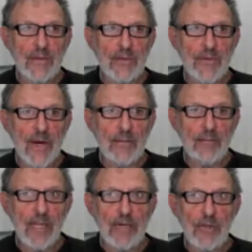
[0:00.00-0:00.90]
try and
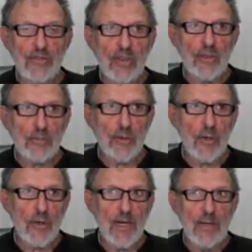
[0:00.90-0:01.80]
play with such a
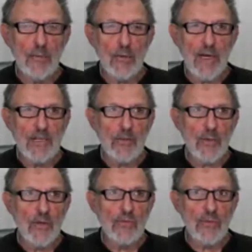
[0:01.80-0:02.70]
program, or write your
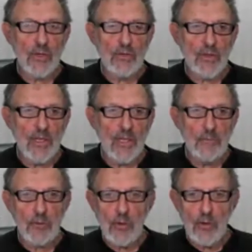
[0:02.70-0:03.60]
own version of
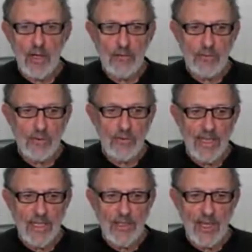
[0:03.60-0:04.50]
that program for
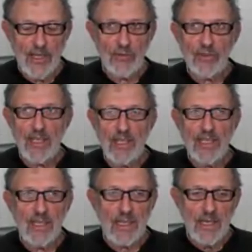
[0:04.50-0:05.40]
Valentine's Day,
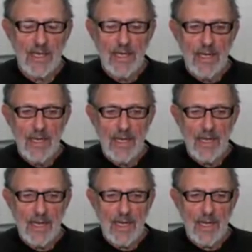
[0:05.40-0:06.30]

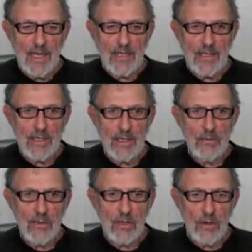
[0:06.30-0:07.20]
and
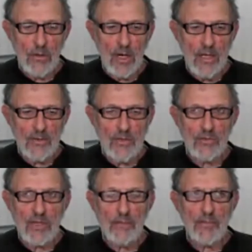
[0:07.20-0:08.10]
we'll go on to
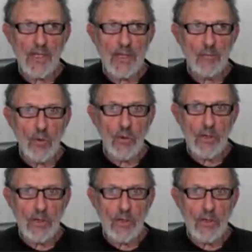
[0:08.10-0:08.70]
something more